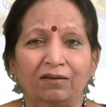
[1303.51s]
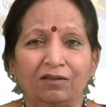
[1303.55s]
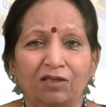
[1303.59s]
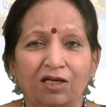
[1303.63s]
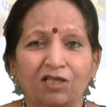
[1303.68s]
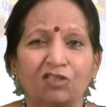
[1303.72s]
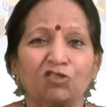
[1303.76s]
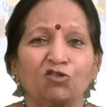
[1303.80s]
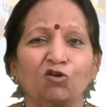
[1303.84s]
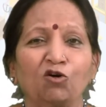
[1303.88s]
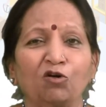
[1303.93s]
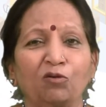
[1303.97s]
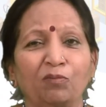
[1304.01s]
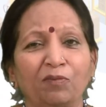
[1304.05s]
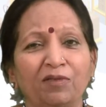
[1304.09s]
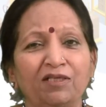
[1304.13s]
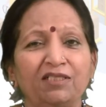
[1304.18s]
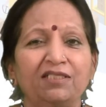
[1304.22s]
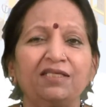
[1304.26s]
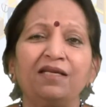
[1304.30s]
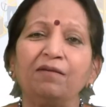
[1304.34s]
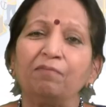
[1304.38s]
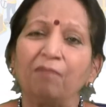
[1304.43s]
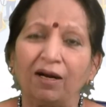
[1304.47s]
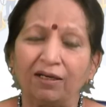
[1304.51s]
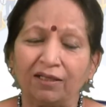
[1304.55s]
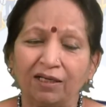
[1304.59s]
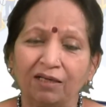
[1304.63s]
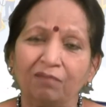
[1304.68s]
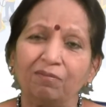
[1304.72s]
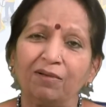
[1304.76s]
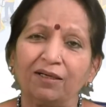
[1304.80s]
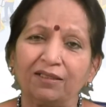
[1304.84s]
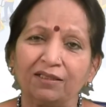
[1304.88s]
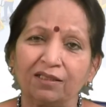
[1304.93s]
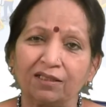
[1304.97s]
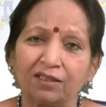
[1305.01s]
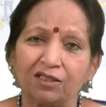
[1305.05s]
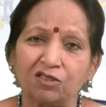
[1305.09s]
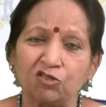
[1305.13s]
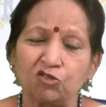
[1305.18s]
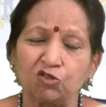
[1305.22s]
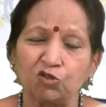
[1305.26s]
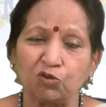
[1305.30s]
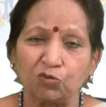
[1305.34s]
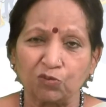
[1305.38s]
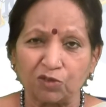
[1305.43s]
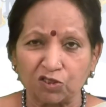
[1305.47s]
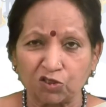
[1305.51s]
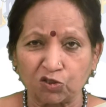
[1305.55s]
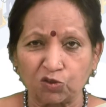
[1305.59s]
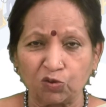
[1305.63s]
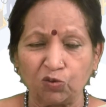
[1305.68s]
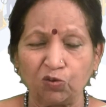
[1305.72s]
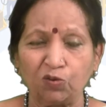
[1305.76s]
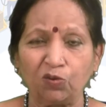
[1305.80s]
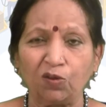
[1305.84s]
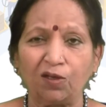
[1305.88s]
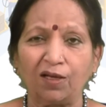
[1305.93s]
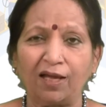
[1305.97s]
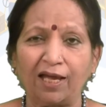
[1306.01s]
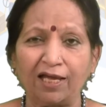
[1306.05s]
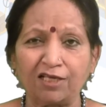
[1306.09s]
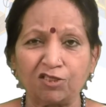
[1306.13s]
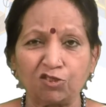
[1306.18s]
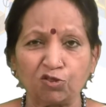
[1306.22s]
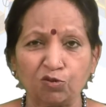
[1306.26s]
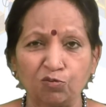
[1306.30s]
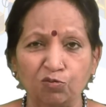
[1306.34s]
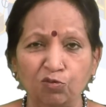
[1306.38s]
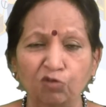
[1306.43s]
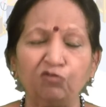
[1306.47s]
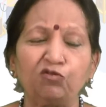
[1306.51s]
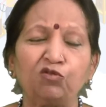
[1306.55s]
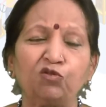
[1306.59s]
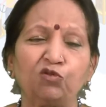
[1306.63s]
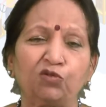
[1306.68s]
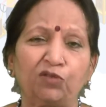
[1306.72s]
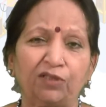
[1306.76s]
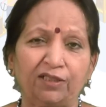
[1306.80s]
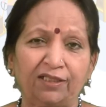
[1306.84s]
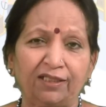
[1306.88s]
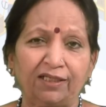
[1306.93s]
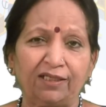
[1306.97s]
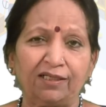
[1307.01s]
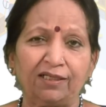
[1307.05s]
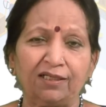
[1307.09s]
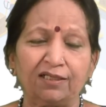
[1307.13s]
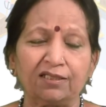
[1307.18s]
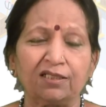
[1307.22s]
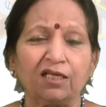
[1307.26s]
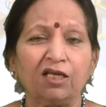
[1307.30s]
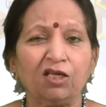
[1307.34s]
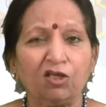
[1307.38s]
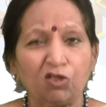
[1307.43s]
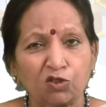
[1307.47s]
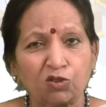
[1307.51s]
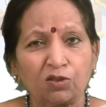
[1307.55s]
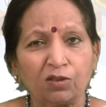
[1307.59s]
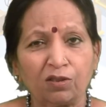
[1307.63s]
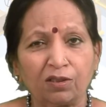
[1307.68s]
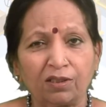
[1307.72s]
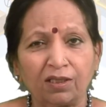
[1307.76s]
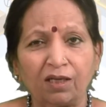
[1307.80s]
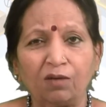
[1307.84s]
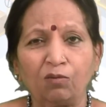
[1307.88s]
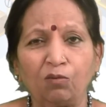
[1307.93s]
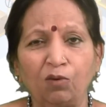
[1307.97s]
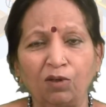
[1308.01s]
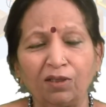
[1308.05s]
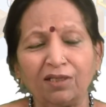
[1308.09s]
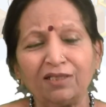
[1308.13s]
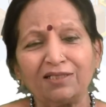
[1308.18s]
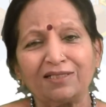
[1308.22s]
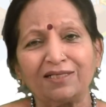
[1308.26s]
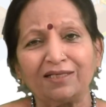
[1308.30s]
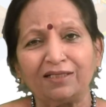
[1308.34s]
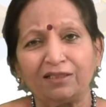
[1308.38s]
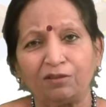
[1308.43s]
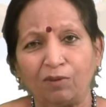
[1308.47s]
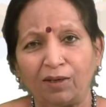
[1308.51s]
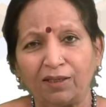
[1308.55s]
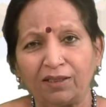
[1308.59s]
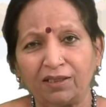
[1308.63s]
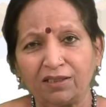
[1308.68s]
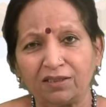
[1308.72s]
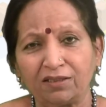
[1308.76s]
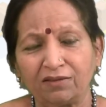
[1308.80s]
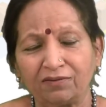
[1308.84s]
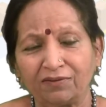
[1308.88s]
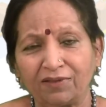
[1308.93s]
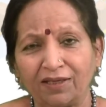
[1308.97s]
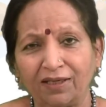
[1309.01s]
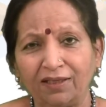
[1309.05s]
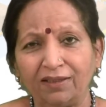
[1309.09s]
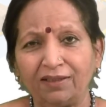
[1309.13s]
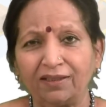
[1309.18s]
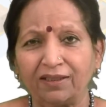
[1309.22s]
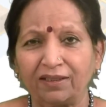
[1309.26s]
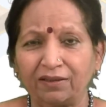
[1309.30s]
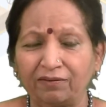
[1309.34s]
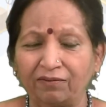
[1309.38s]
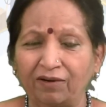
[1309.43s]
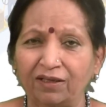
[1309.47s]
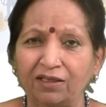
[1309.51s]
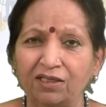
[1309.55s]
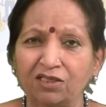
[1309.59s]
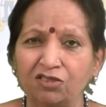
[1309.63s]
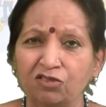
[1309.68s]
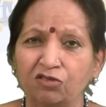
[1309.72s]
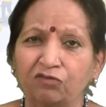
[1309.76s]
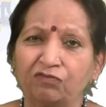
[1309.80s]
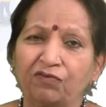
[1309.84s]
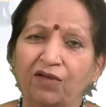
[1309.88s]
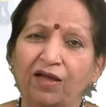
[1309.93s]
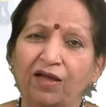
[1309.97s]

assortments demanded by the consumer. So as you move to retailers, now what is the advantage of that? The advantage of